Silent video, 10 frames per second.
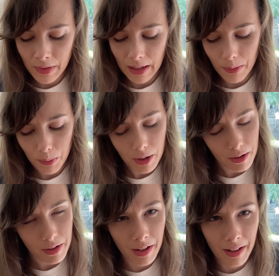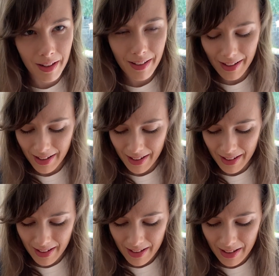That's weird.
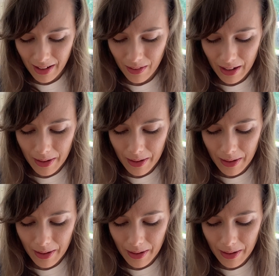Okay,